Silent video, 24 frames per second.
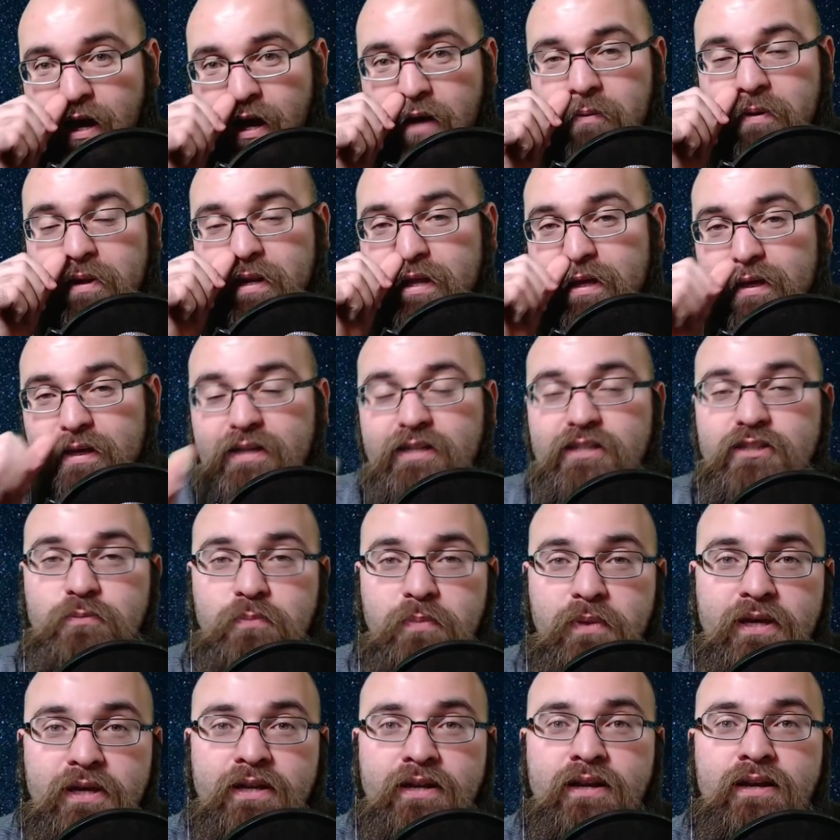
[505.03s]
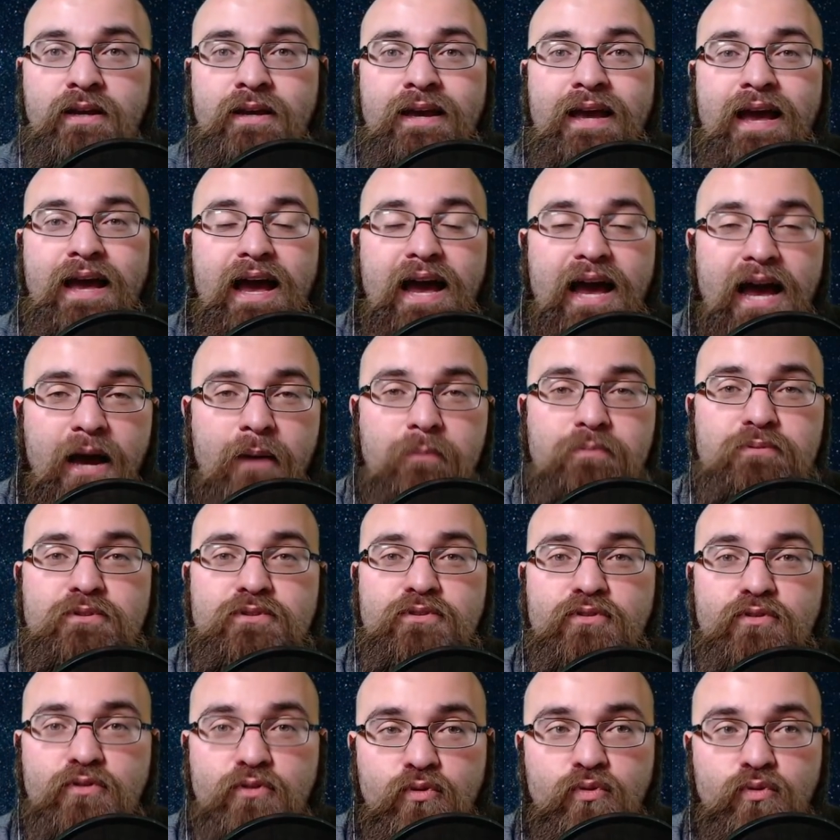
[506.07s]
I mean, he has been
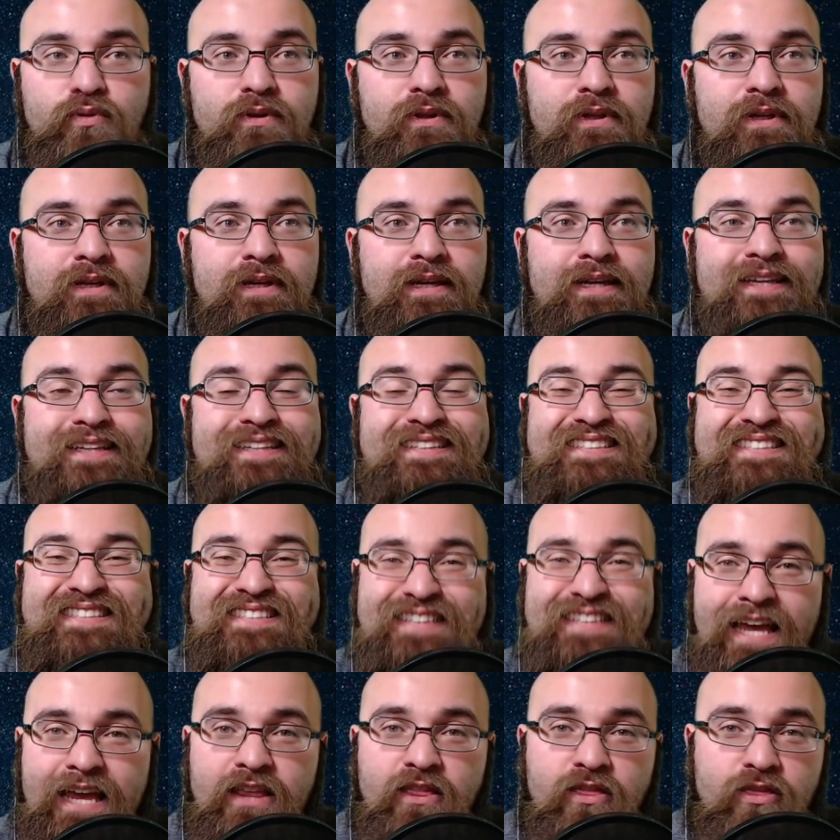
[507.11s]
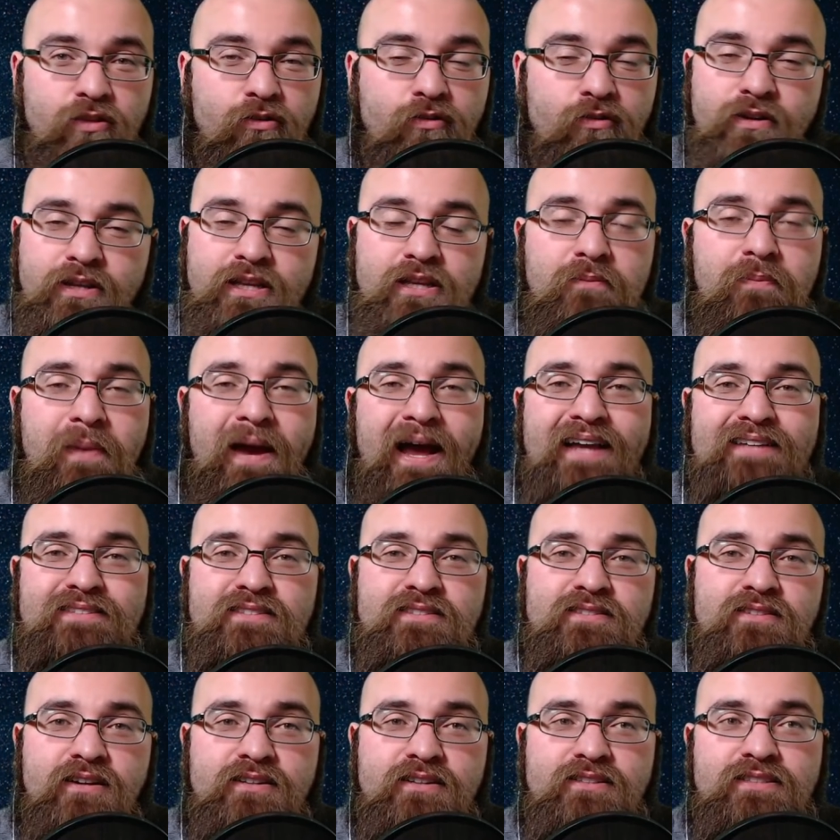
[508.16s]
absolutely insane. 13
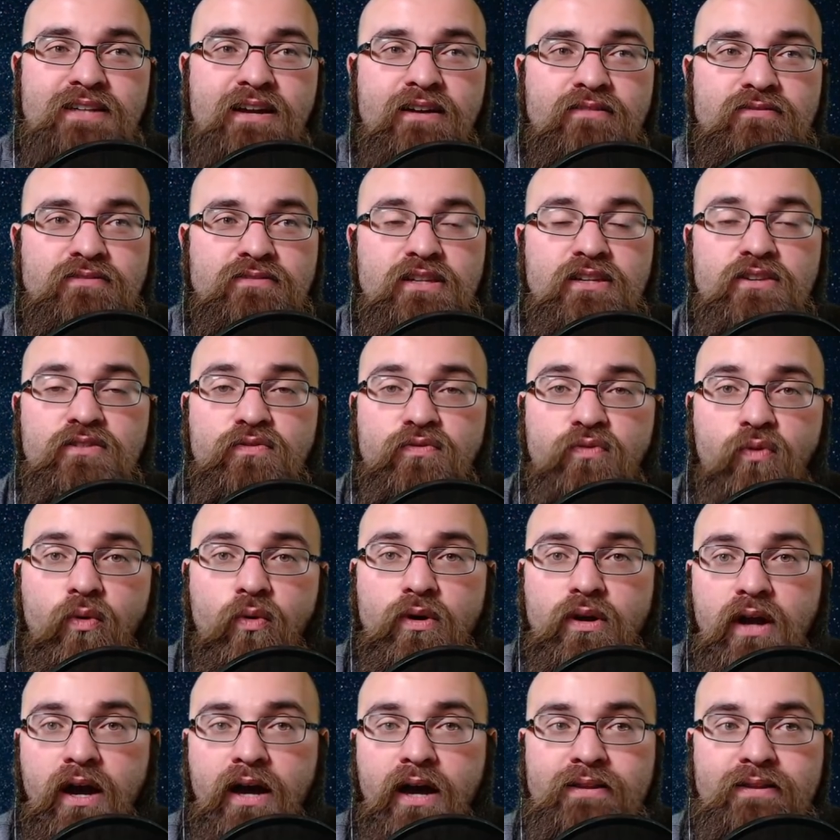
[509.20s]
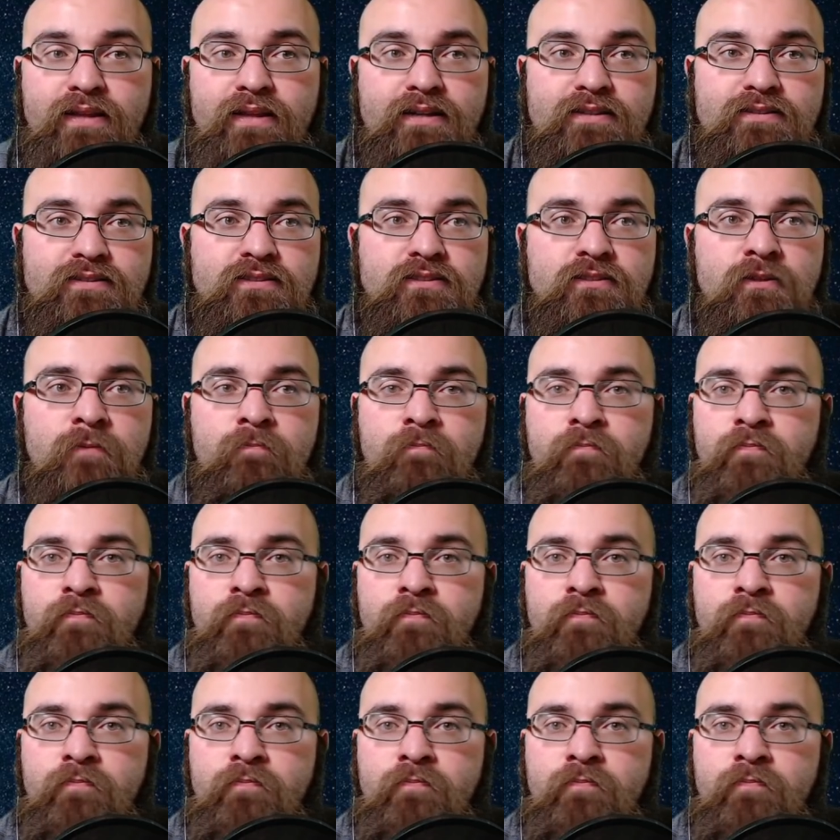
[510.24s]
passing touchdowns in 4 contests.